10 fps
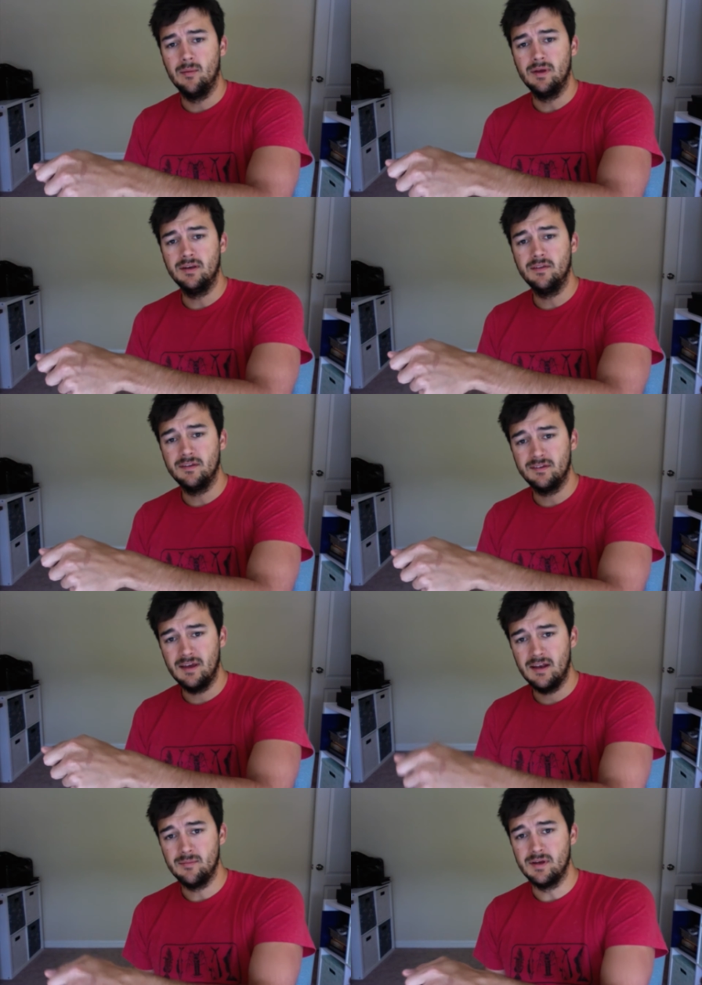into the
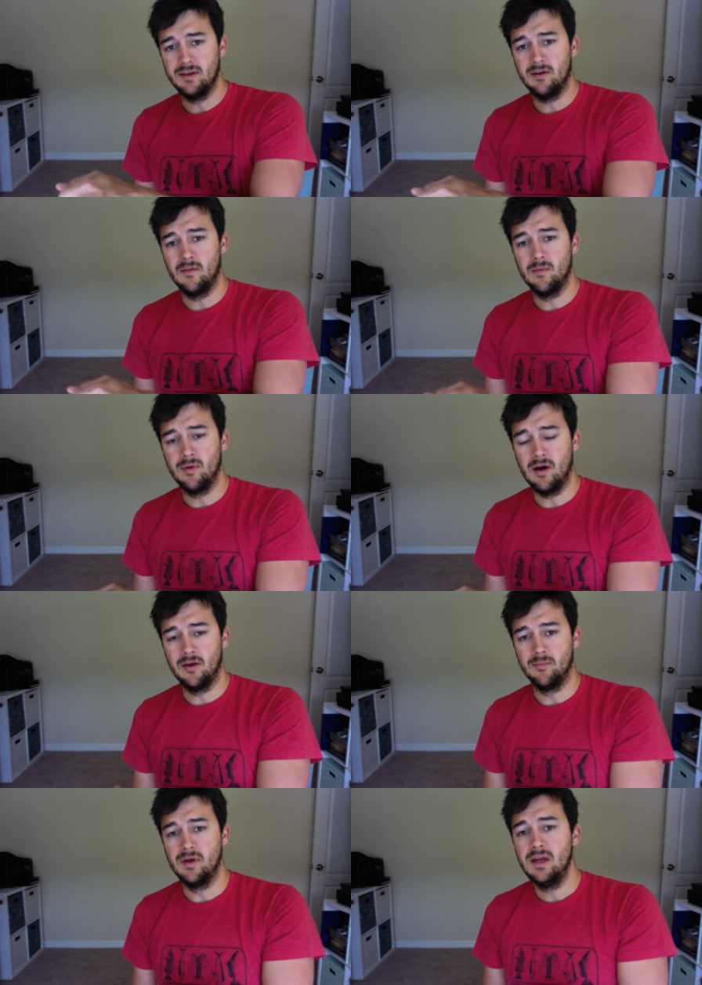sediment on the
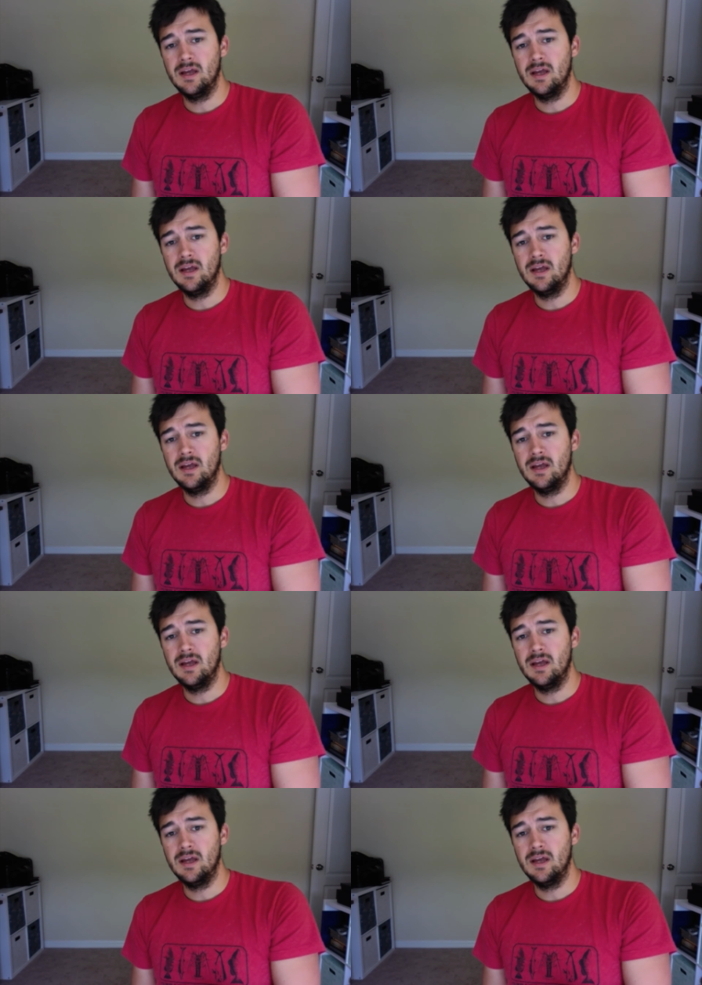bottom.